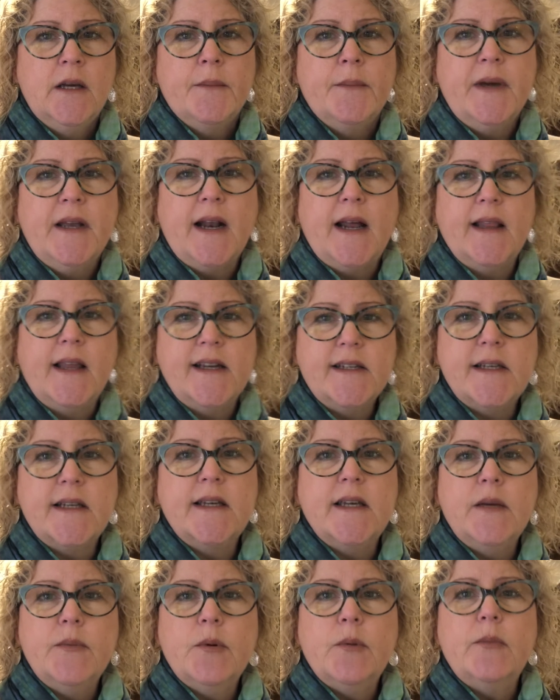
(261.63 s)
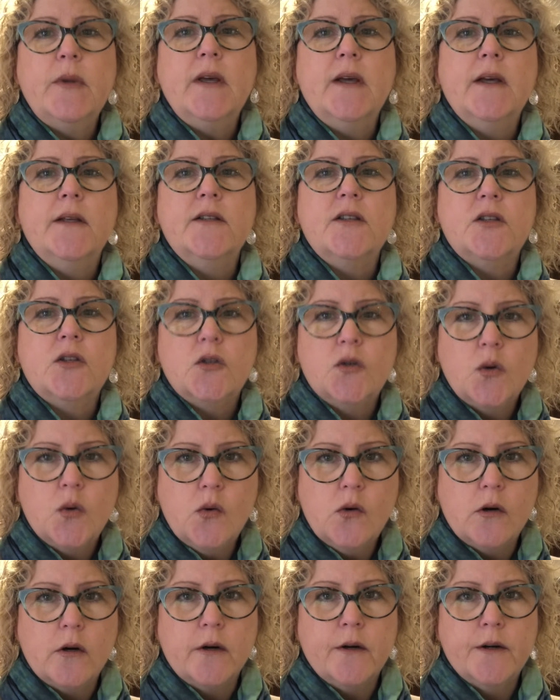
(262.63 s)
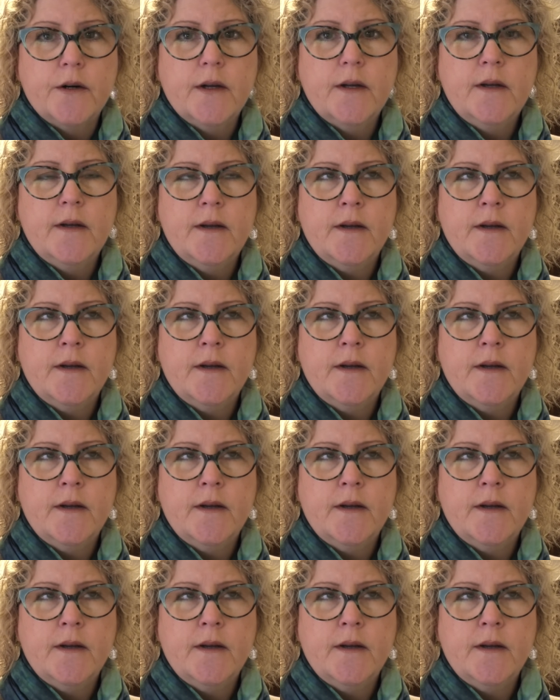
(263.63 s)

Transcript: But I like to keep them stored